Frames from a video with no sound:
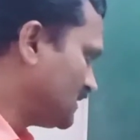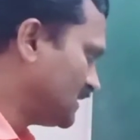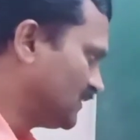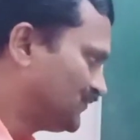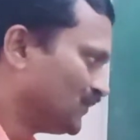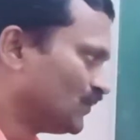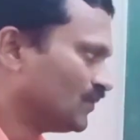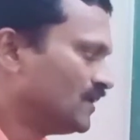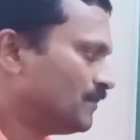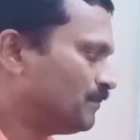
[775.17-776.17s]

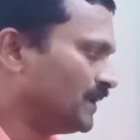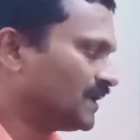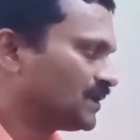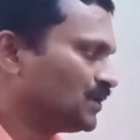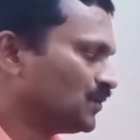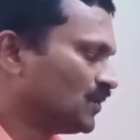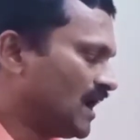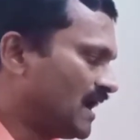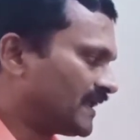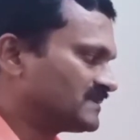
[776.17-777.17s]
Therefore,
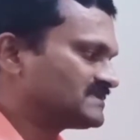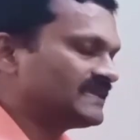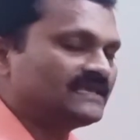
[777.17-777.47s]
PQRS